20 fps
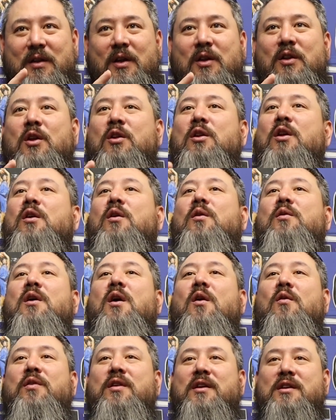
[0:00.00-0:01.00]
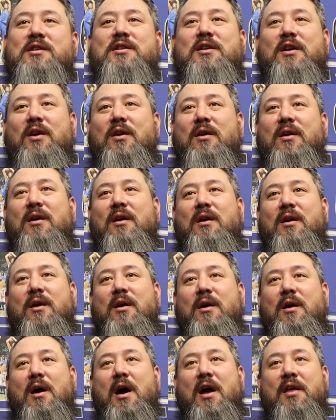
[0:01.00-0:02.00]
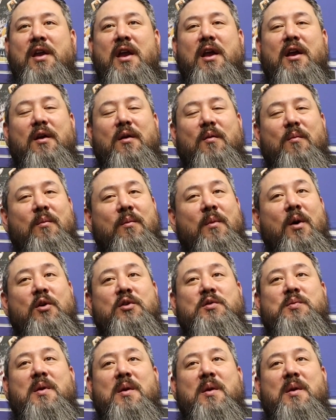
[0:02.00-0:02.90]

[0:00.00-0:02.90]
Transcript: No, this year. I think most